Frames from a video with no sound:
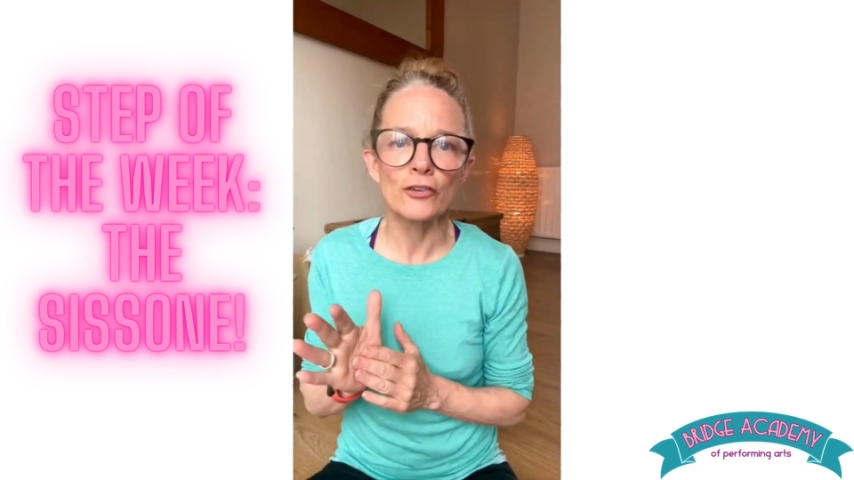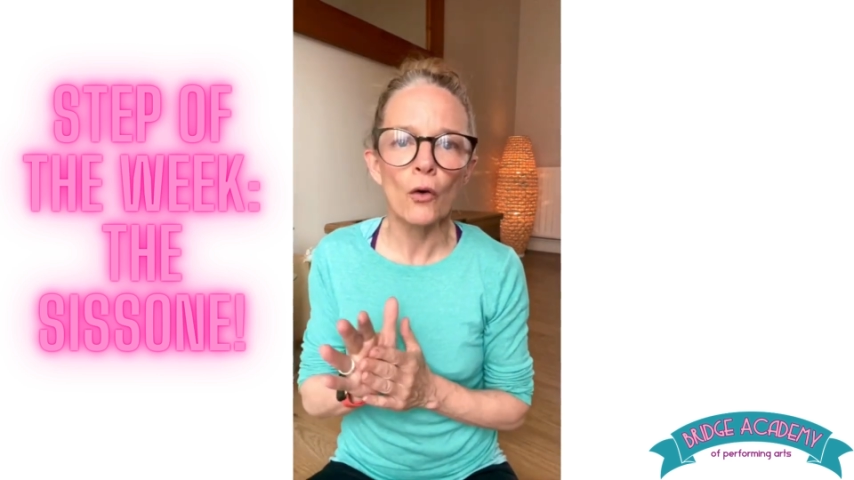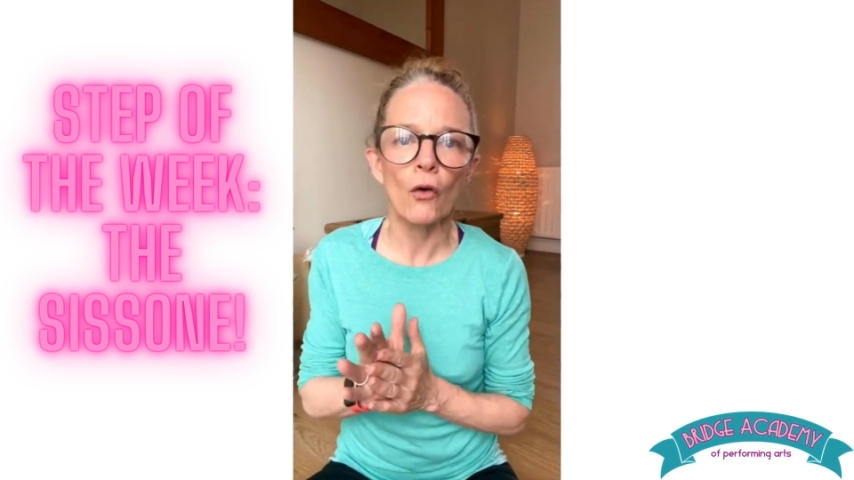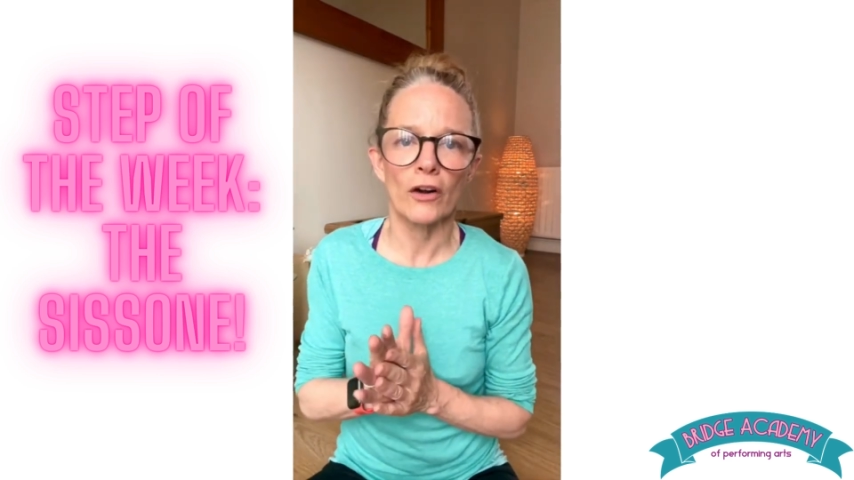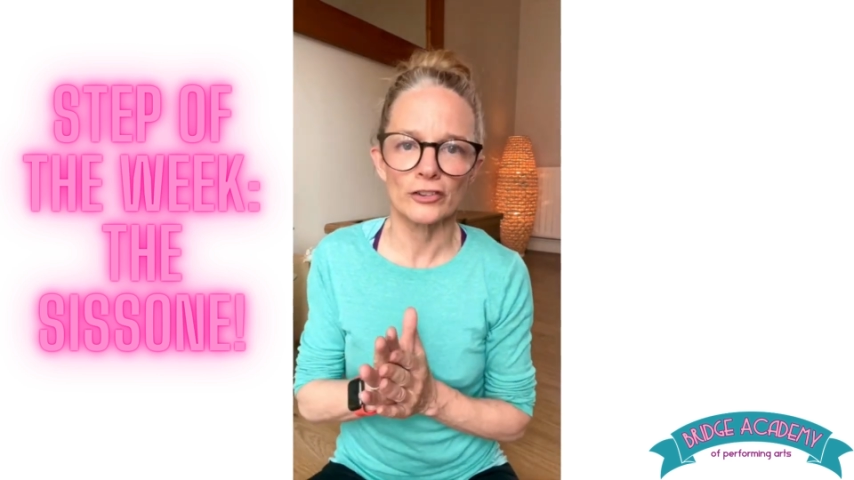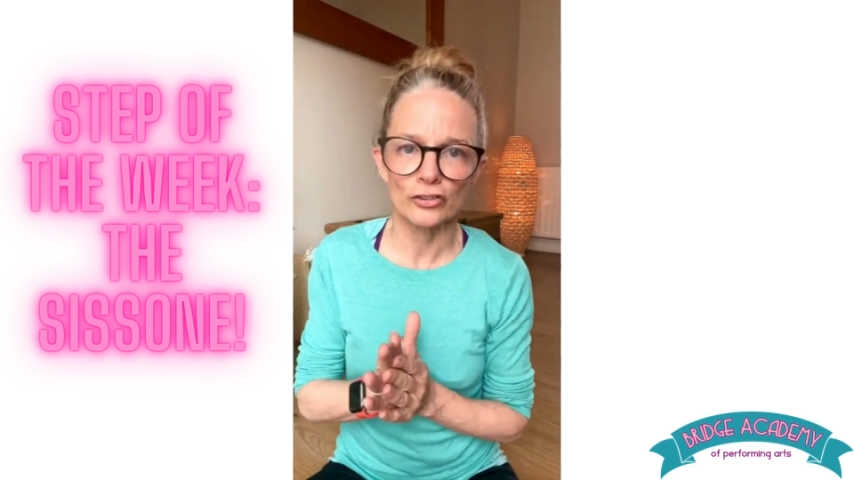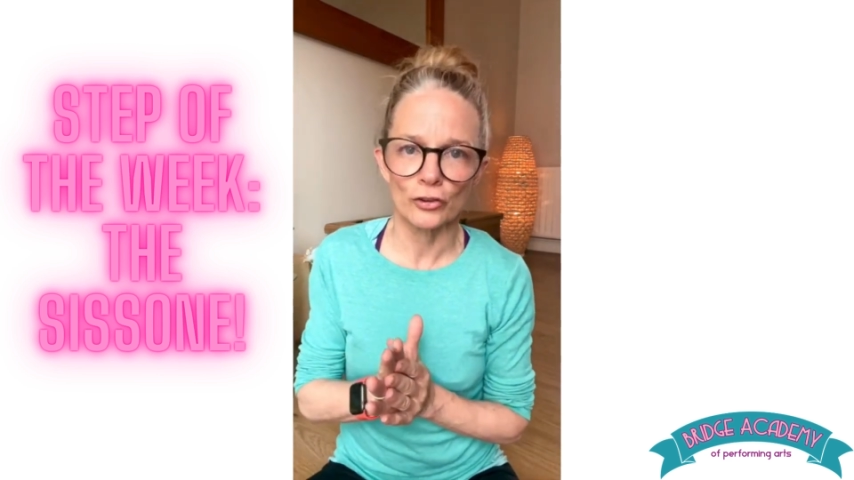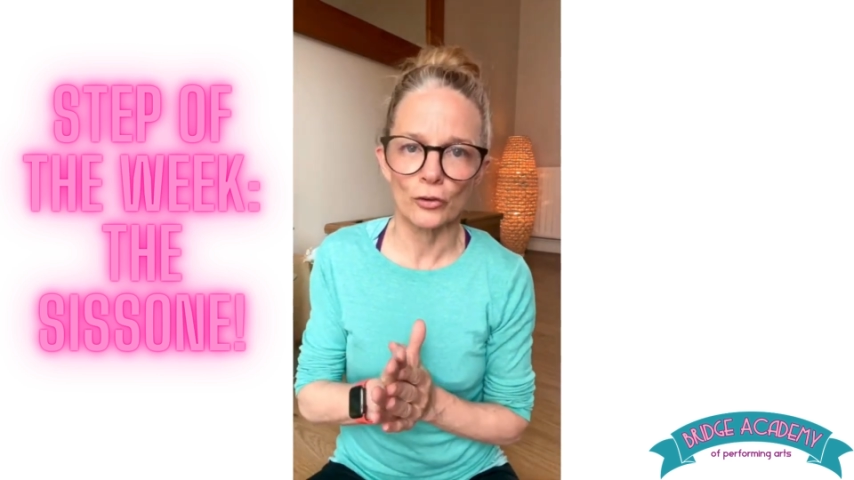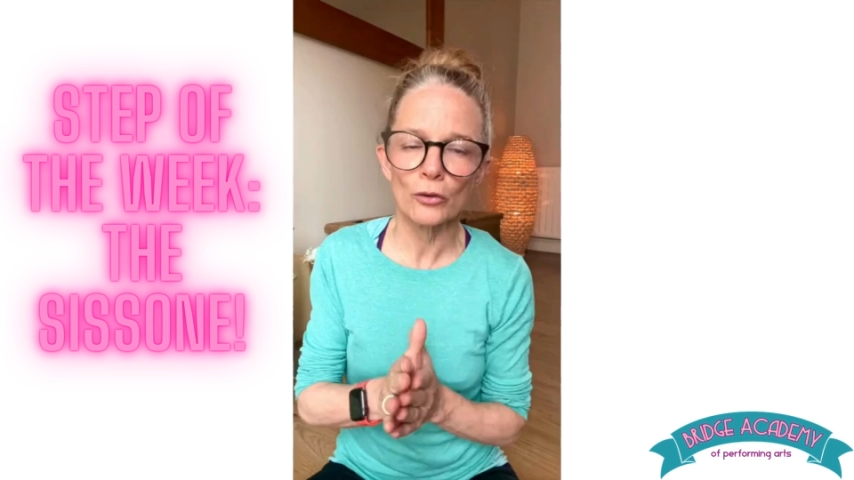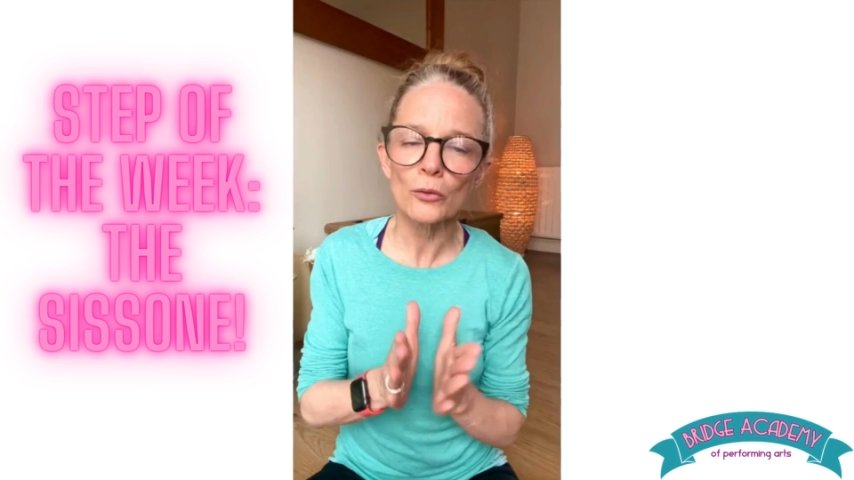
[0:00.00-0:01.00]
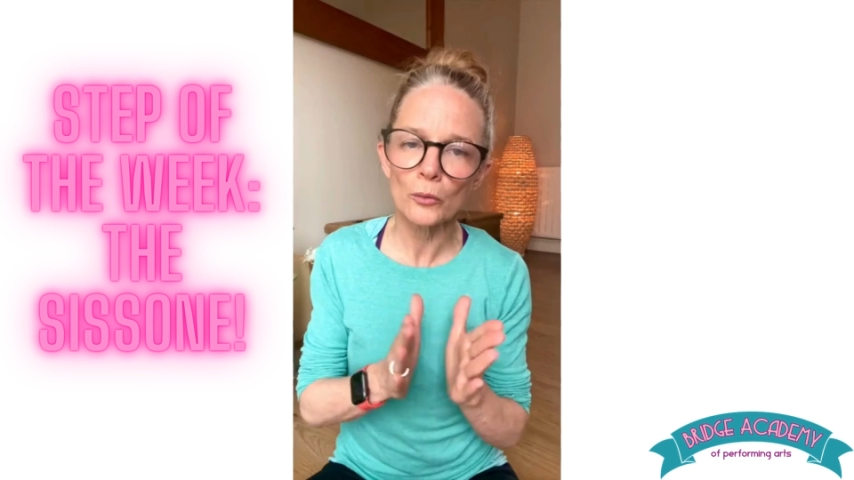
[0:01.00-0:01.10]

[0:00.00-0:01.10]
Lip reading: you're unsure,